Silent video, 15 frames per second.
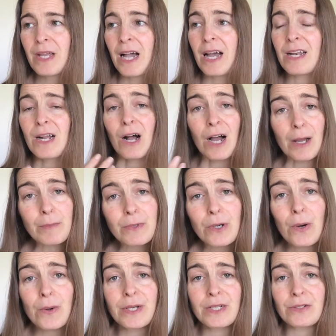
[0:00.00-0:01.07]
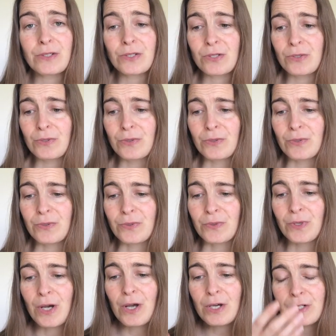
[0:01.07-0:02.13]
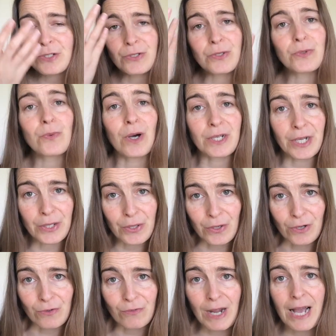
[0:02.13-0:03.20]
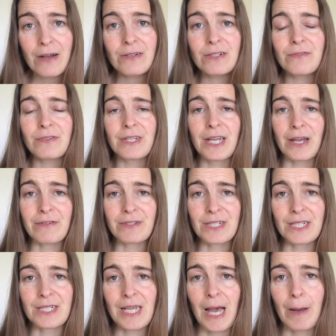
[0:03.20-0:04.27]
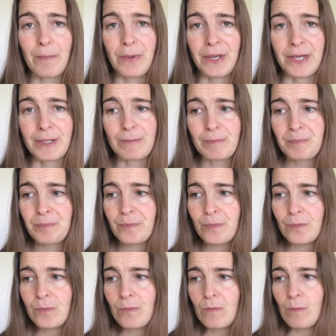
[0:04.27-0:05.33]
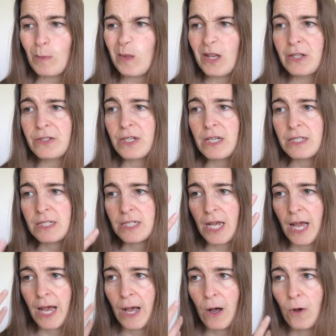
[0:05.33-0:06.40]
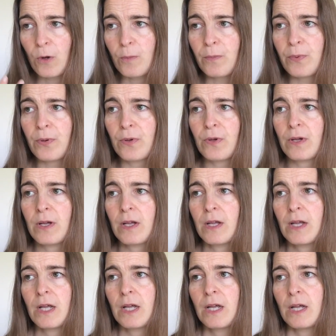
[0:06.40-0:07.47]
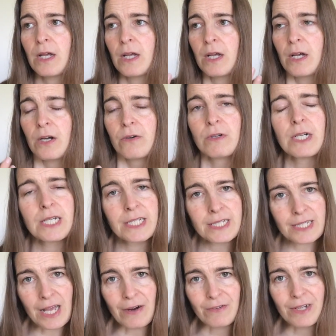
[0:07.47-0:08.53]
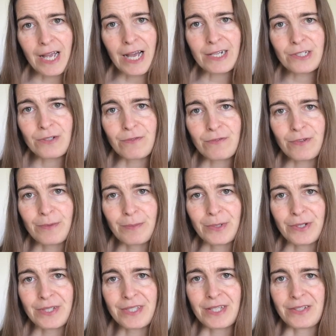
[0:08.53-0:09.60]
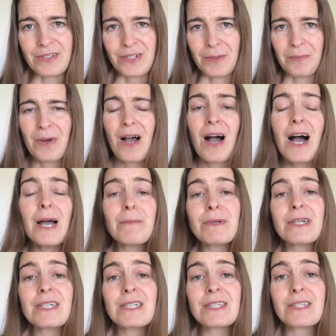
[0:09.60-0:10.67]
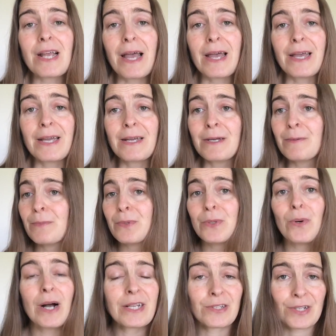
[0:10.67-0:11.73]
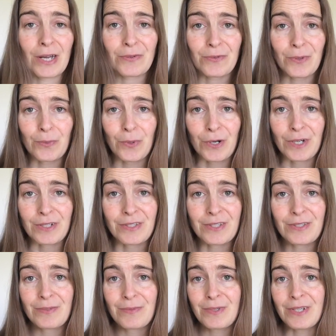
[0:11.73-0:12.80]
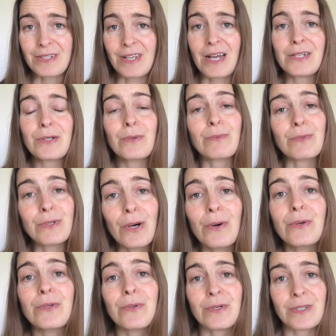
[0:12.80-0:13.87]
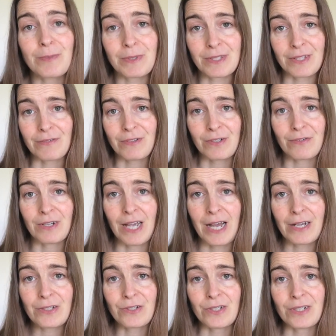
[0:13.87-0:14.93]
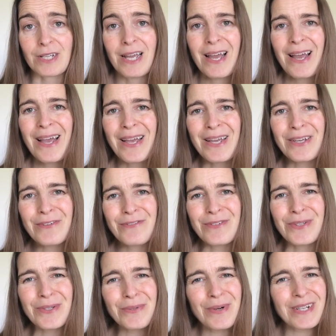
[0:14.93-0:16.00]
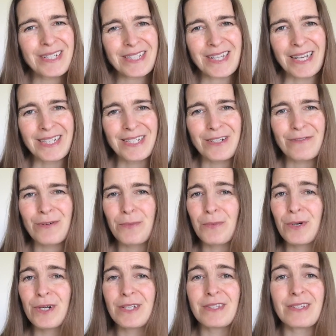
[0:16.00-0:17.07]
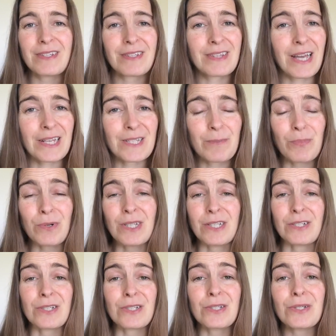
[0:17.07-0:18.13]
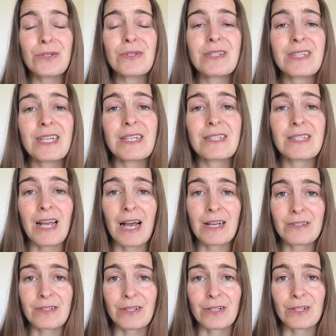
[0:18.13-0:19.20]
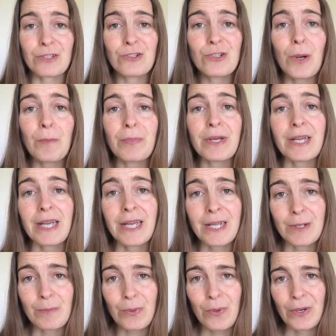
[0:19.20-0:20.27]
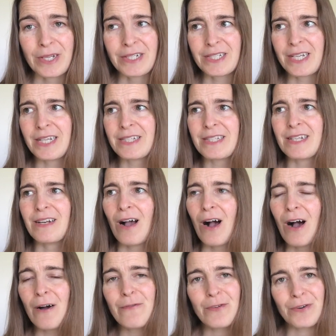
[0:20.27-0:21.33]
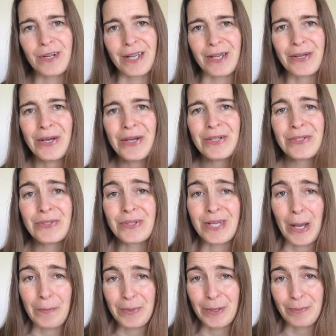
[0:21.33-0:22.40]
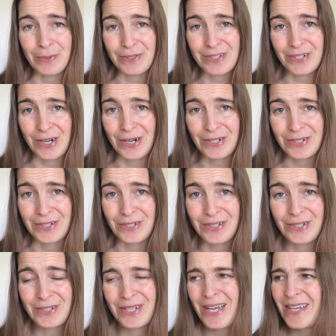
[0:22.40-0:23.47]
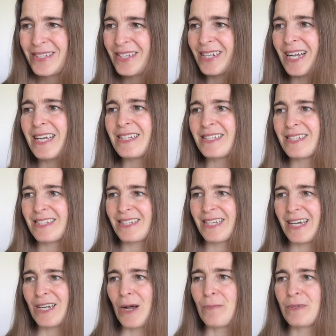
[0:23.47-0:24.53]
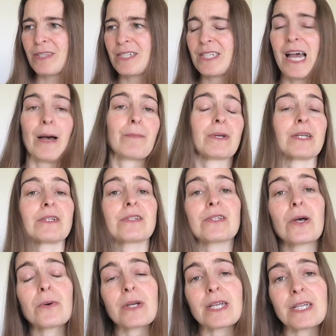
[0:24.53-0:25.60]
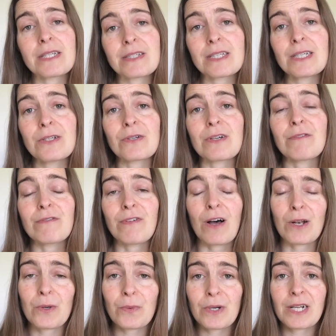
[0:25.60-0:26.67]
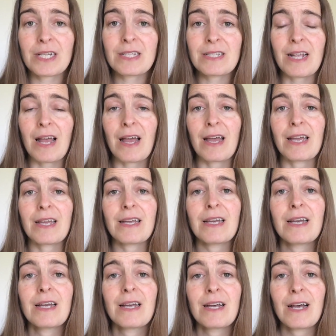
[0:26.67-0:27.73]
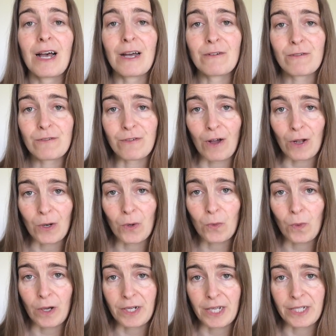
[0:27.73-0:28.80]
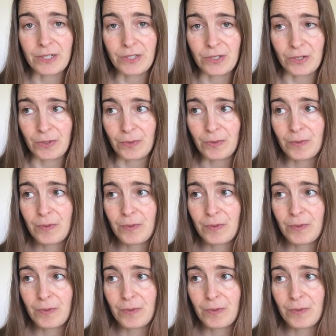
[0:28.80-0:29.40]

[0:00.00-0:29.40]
And I'm going to do what I call a round of EFT tapping just to help release that reaction from your system. I'm going to say quite general words because I don't know your specific reaction. If you want to say different words, that's brilliant. Use this as a jumping in point. It's an offering to get people started. So let's get on with the tapping. It's so easy. You can follow what I say and follow what I do.